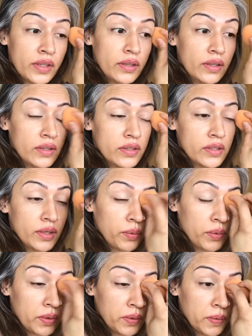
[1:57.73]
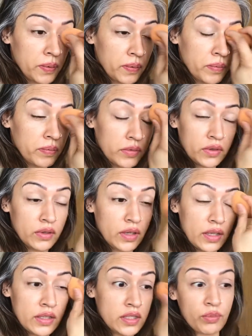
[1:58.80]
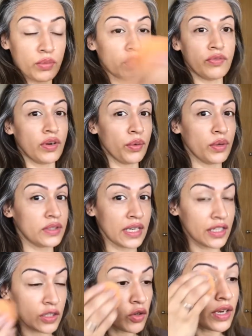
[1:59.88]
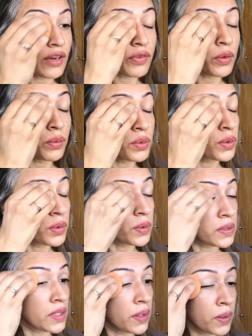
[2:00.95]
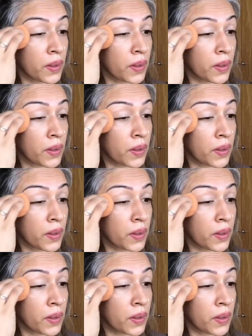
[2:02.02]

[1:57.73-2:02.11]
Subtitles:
and so on, and someone could very well take the dog out for a walk also.